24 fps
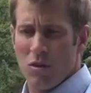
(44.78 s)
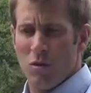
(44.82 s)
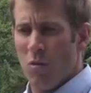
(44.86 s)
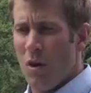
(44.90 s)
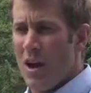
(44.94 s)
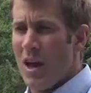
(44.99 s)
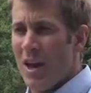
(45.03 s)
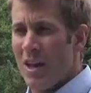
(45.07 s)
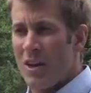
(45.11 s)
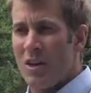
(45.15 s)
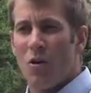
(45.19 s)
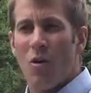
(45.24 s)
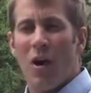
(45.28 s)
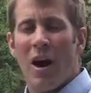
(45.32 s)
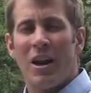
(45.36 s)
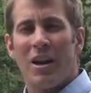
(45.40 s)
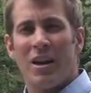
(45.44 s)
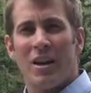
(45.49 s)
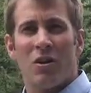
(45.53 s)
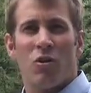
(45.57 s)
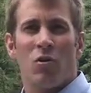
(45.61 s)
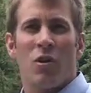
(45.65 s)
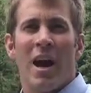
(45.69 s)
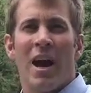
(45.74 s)
only way I knew
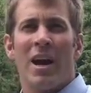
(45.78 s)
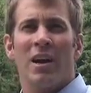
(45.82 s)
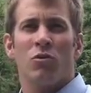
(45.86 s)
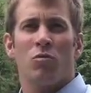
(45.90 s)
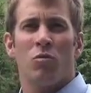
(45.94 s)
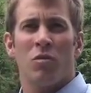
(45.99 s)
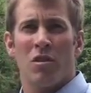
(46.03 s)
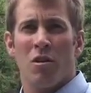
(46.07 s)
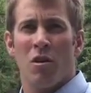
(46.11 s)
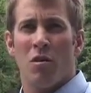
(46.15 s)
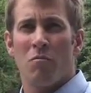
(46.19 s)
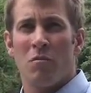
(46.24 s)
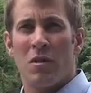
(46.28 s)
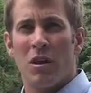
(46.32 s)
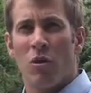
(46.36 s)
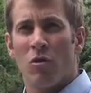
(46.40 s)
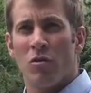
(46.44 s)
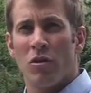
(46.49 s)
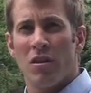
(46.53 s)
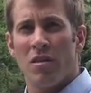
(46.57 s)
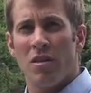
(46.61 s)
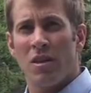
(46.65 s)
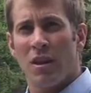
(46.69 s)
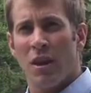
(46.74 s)
how to interact with them, the
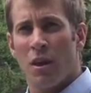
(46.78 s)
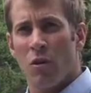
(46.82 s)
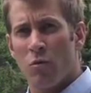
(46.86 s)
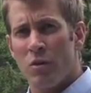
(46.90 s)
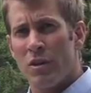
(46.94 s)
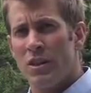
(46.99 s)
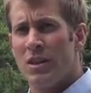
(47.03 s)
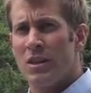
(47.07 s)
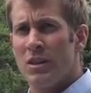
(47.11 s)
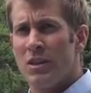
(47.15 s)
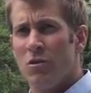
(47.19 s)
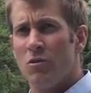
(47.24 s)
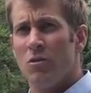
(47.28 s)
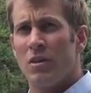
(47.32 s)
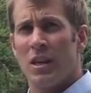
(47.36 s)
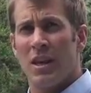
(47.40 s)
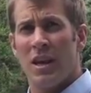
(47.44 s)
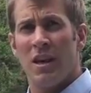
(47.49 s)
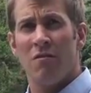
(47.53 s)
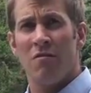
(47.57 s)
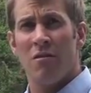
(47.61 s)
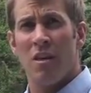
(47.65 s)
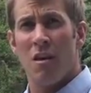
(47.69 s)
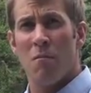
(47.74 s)
only thing I really knew
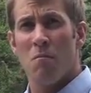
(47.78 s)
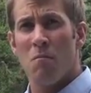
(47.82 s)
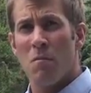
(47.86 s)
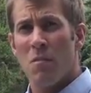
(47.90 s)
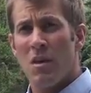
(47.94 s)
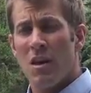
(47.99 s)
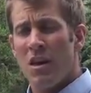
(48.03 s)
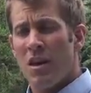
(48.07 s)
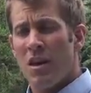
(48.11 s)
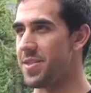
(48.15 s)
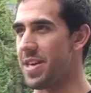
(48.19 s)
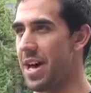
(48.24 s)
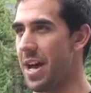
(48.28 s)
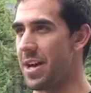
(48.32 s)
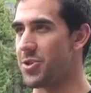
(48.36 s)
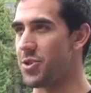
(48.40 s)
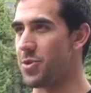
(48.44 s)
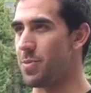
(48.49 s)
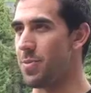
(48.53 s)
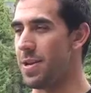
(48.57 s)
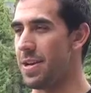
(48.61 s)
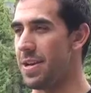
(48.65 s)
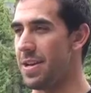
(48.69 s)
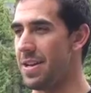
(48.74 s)
to give them.
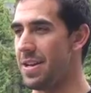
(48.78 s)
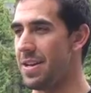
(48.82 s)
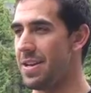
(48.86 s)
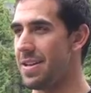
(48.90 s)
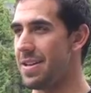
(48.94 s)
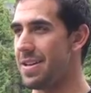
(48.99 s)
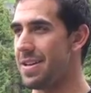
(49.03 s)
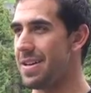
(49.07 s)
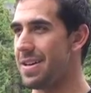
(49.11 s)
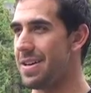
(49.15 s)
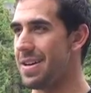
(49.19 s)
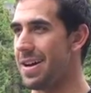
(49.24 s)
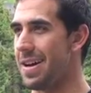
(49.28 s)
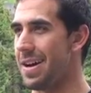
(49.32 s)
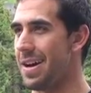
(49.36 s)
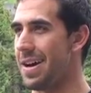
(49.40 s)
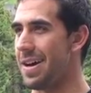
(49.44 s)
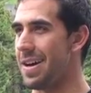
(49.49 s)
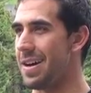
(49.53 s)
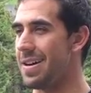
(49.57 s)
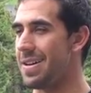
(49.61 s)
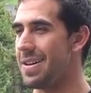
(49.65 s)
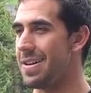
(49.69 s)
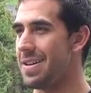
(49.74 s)
Thatcher Bean,
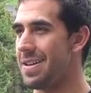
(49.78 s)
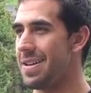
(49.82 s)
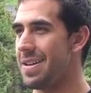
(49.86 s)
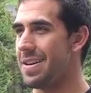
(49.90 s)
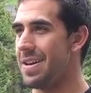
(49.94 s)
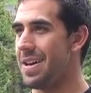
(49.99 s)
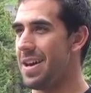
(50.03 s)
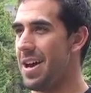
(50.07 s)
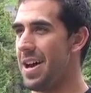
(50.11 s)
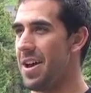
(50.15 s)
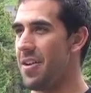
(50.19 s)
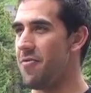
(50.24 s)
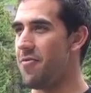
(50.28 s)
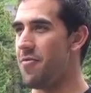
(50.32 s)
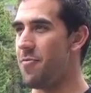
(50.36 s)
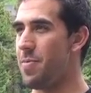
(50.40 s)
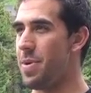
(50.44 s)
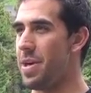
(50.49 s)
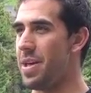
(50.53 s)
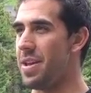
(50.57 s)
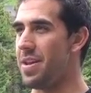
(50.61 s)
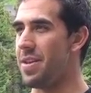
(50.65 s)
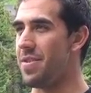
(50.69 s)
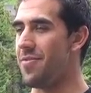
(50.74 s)
I've
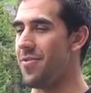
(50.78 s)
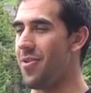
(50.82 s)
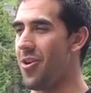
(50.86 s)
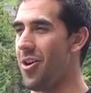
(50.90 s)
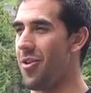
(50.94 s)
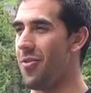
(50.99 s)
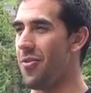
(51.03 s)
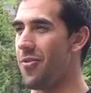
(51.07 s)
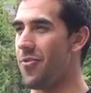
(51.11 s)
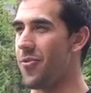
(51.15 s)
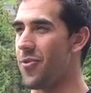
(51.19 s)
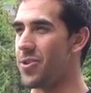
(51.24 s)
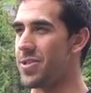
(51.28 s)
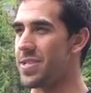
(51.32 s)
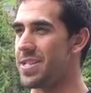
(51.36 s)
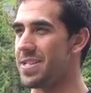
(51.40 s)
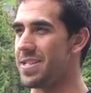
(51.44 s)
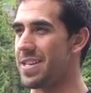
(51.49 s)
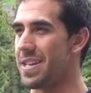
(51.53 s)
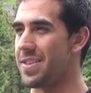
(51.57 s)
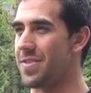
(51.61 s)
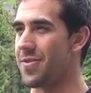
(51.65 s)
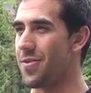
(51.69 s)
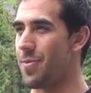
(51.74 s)
been involved with First
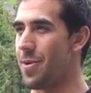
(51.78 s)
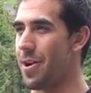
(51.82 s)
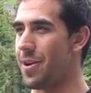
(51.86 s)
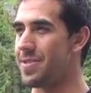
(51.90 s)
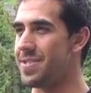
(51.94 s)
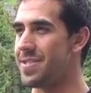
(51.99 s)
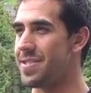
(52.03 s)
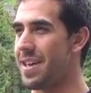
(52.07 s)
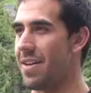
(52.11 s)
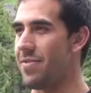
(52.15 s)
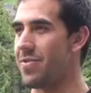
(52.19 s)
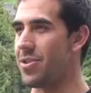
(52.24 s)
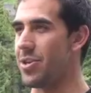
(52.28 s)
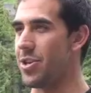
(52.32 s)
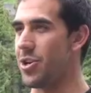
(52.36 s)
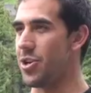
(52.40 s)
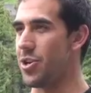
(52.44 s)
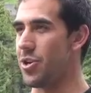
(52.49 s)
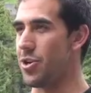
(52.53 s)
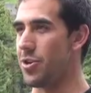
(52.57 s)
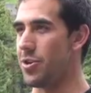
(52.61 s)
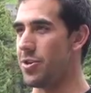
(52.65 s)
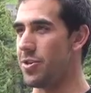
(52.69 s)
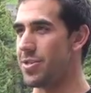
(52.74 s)
Descents for about 7
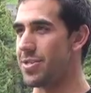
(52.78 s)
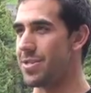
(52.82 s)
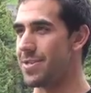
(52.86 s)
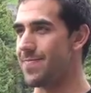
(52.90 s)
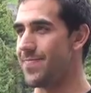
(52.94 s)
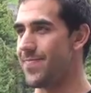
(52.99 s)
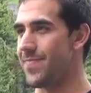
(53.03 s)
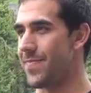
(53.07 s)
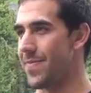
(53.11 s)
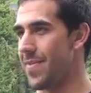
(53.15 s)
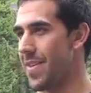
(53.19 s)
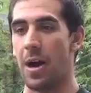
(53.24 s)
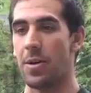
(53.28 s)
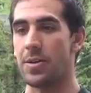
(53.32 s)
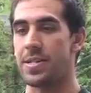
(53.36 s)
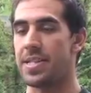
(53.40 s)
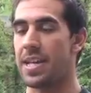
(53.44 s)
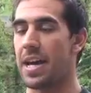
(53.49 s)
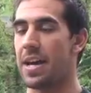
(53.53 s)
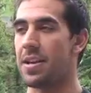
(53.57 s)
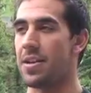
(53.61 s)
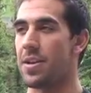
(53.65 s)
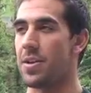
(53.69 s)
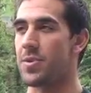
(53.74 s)
years. I was
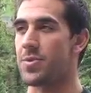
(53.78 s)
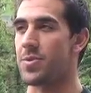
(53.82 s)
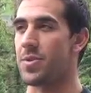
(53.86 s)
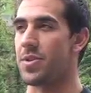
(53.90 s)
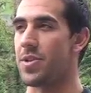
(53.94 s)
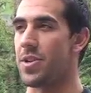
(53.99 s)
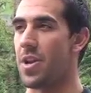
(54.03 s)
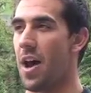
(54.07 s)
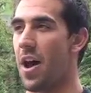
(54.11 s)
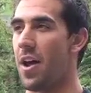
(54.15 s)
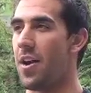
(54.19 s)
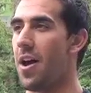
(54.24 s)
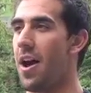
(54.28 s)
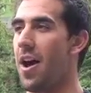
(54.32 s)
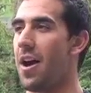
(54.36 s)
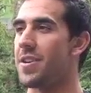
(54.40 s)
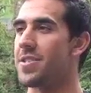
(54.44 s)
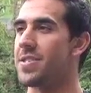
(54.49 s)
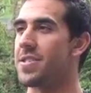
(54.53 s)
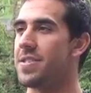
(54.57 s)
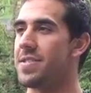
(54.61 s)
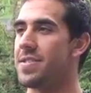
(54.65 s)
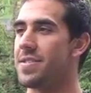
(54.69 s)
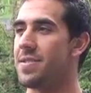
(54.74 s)
diagnosed with
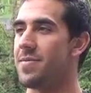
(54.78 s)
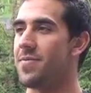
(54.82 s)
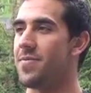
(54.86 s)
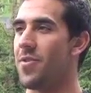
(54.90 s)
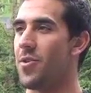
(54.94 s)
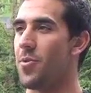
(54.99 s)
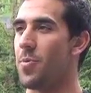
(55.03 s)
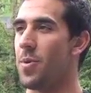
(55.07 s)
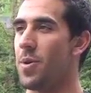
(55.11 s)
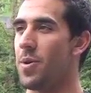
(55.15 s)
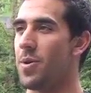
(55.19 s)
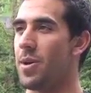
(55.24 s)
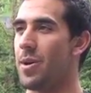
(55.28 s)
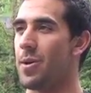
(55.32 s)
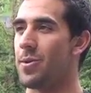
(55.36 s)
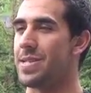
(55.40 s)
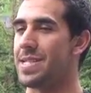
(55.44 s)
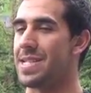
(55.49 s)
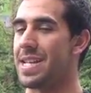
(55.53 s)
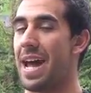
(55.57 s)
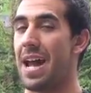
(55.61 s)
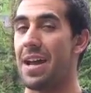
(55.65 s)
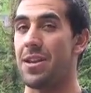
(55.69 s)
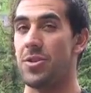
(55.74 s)
non-Hodgkin's lymphoma when I
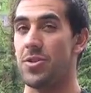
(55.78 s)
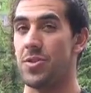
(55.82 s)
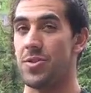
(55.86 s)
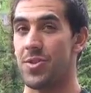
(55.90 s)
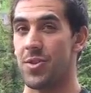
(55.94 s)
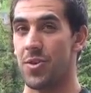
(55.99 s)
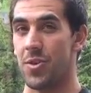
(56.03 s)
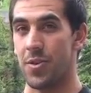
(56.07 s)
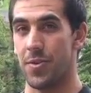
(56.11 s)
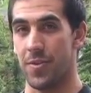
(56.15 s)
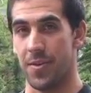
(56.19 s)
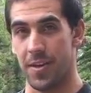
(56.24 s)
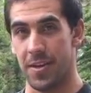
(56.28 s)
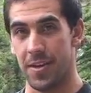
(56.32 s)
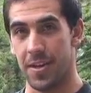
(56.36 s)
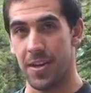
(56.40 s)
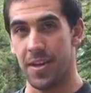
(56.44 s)
was 9 years old,